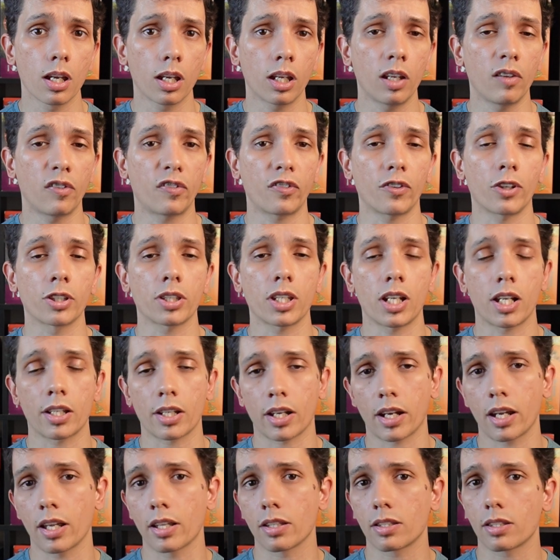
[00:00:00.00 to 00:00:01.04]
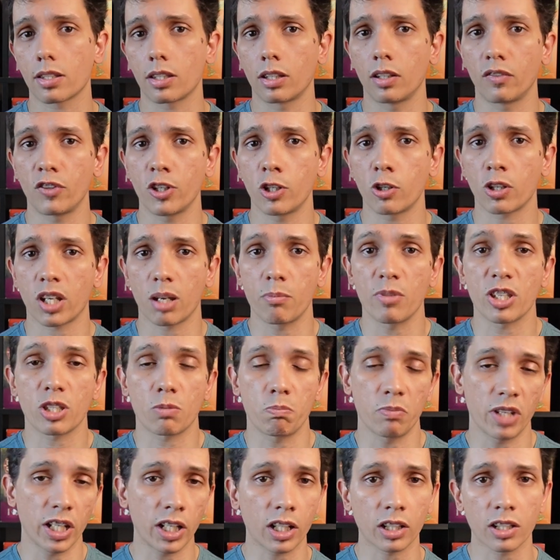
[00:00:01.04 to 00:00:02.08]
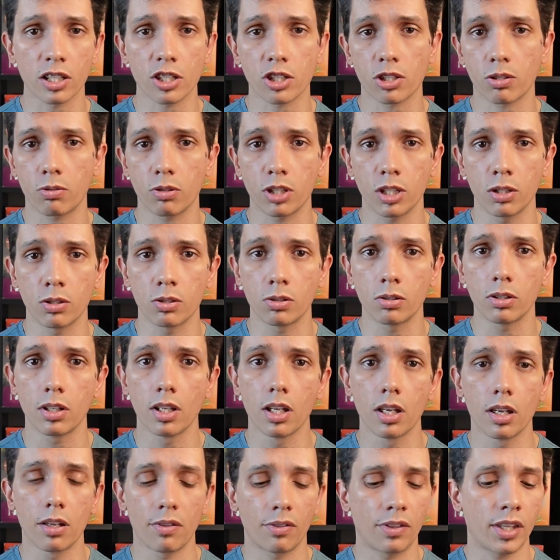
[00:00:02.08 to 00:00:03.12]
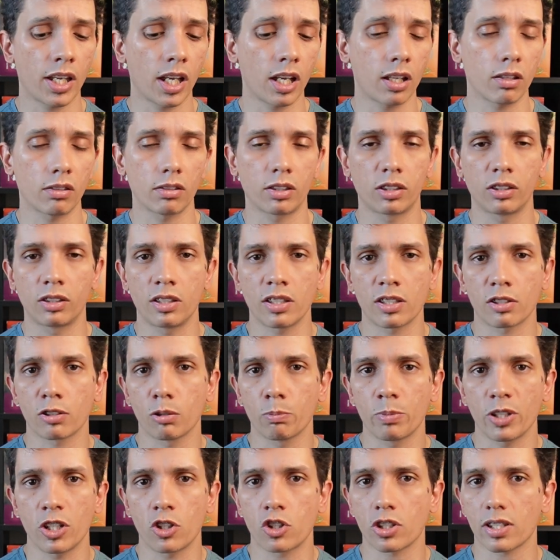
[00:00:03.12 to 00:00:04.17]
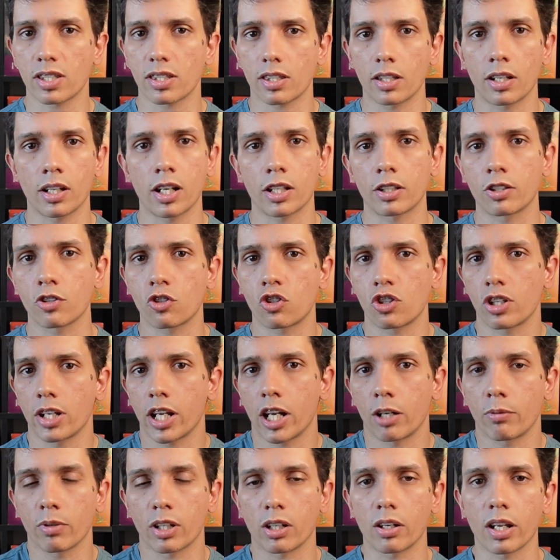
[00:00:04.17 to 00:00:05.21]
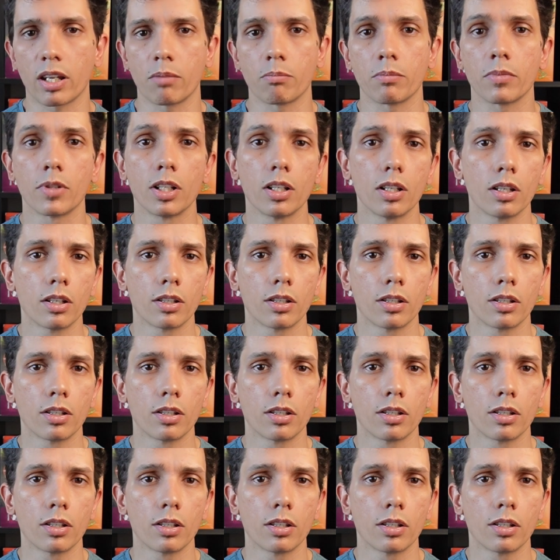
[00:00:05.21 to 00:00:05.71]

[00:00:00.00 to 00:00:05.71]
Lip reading: If on the other hand the video game is meaningless to you, then this will be just another generic game.